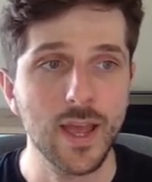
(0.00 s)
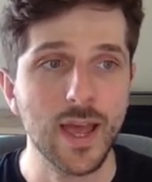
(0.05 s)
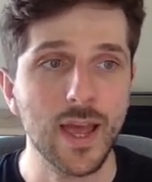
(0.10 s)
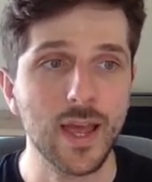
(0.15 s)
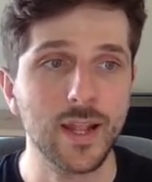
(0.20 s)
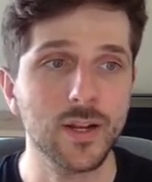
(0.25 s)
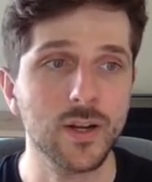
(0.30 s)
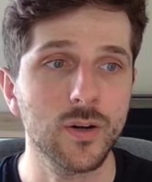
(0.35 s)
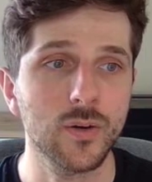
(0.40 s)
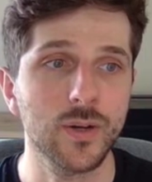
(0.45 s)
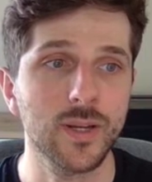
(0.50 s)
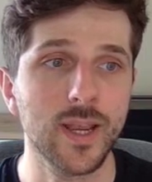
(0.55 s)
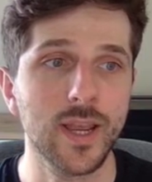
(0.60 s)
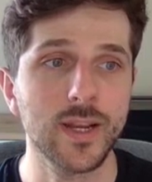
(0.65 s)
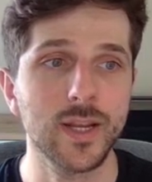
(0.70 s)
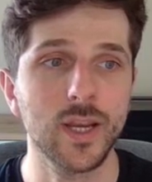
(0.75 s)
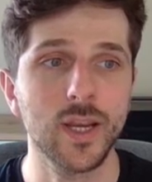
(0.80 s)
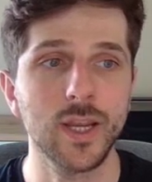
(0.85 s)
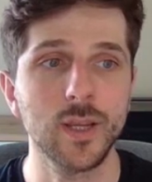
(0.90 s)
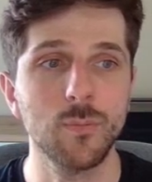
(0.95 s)
and
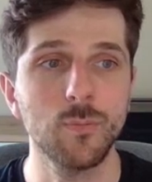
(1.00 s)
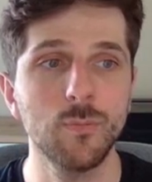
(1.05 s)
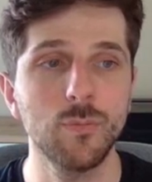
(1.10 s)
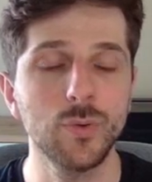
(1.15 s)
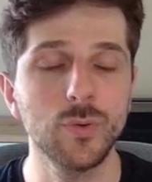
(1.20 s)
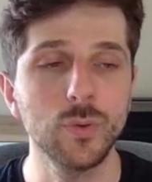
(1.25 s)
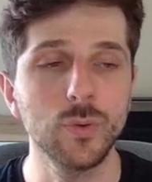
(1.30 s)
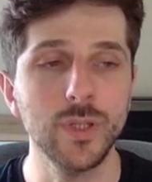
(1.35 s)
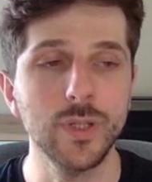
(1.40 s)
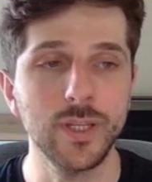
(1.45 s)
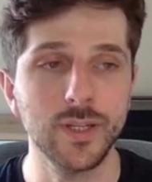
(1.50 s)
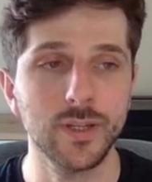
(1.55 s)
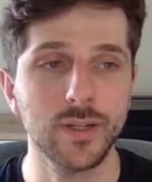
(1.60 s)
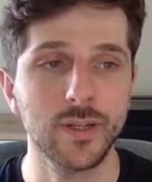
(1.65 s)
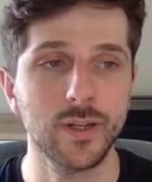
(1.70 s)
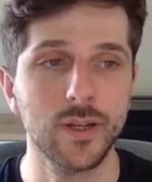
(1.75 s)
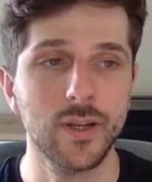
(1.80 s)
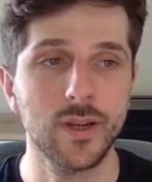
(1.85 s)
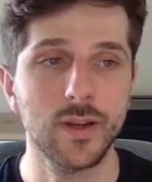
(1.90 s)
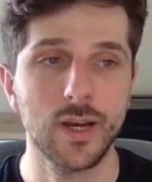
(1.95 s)
create a
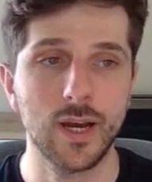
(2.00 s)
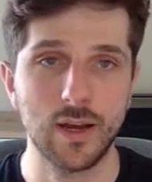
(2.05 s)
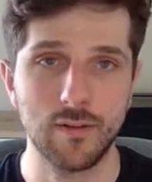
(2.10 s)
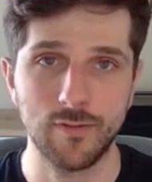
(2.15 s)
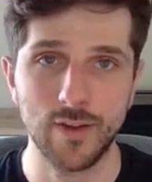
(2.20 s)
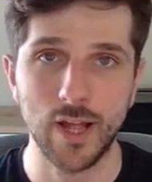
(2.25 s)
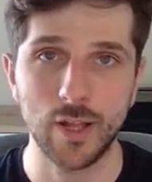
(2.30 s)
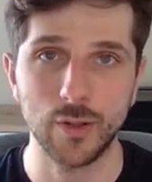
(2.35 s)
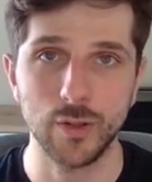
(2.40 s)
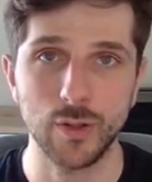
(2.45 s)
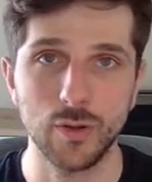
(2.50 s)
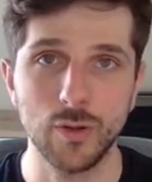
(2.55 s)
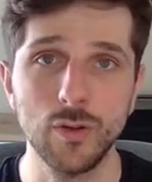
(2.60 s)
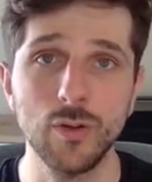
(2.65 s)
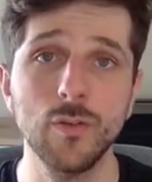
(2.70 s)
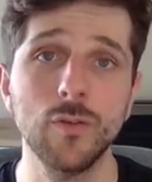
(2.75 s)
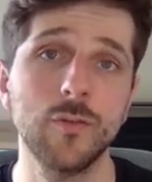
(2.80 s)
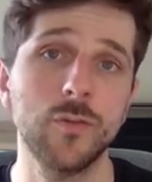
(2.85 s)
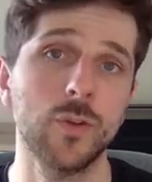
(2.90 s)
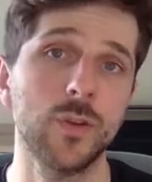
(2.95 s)
Boolean
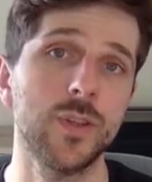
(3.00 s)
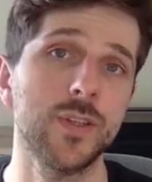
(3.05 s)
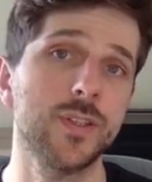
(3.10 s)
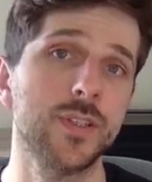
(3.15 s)
value for this